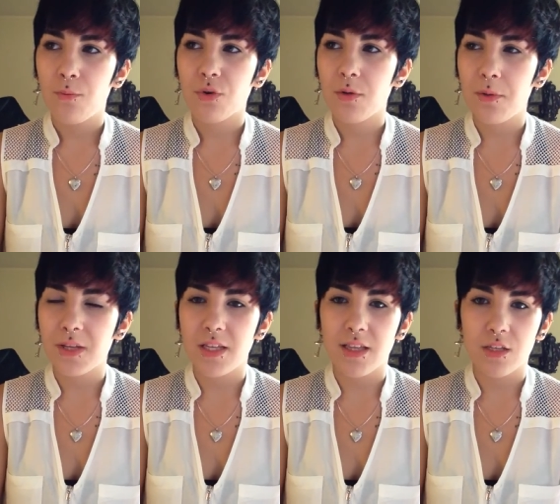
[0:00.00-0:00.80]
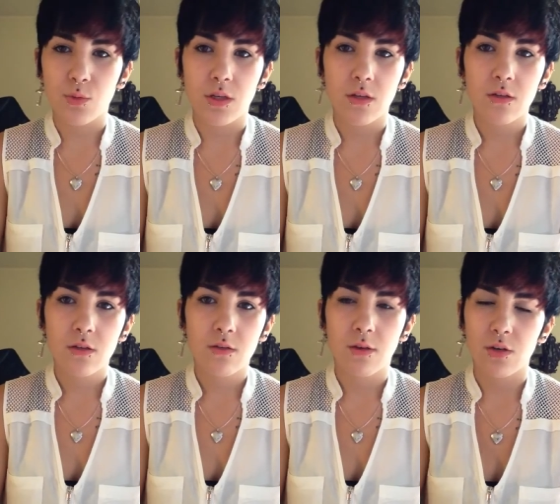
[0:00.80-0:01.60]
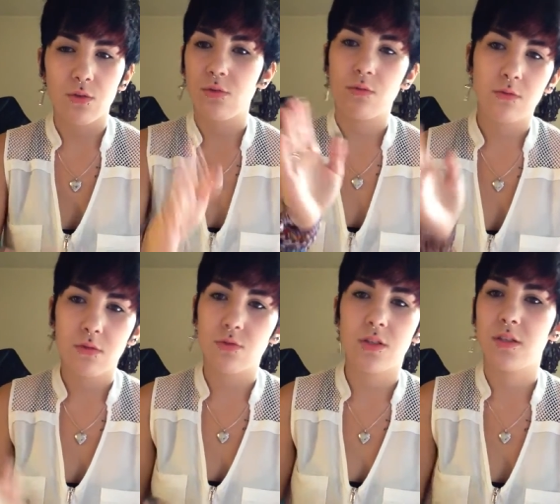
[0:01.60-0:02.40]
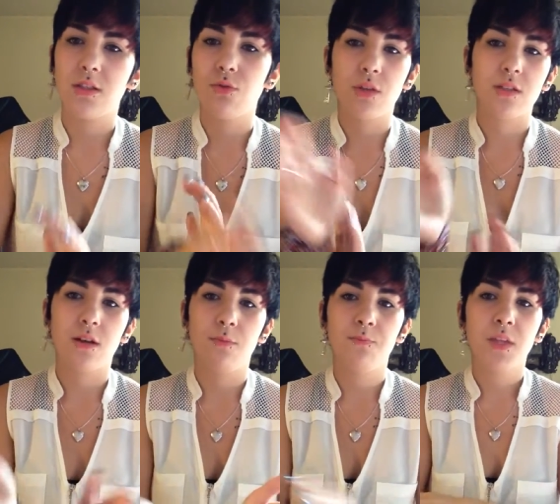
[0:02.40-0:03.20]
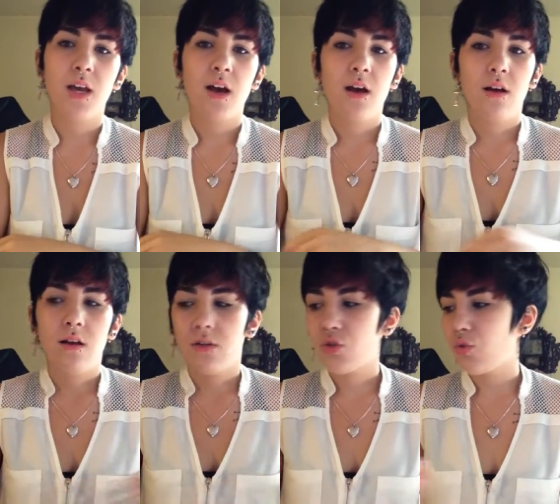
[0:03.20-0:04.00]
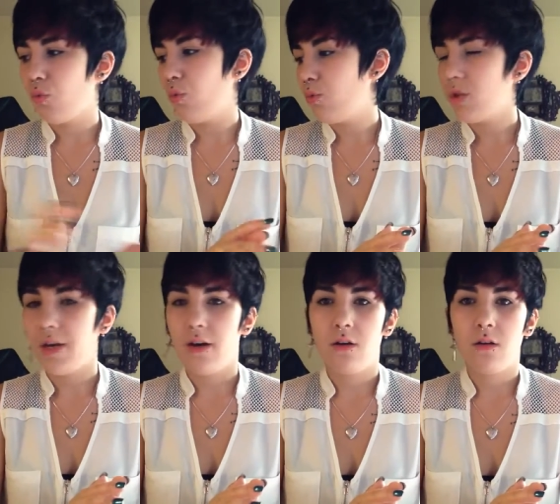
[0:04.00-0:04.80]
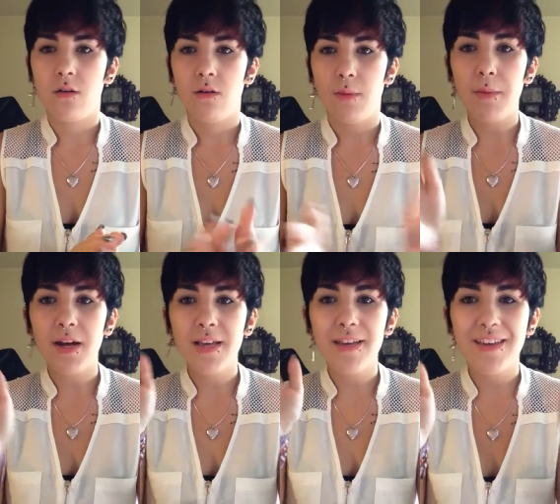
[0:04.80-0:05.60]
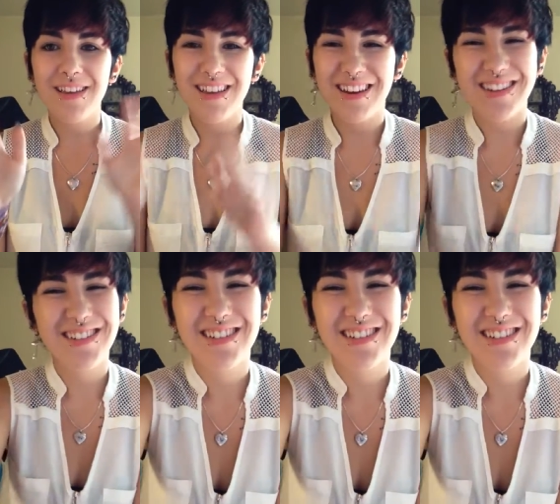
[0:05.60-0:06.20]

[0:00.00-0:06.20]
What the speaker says: probably next week. I don't know. Seriously, see you next time. So, yeah. Bye bye.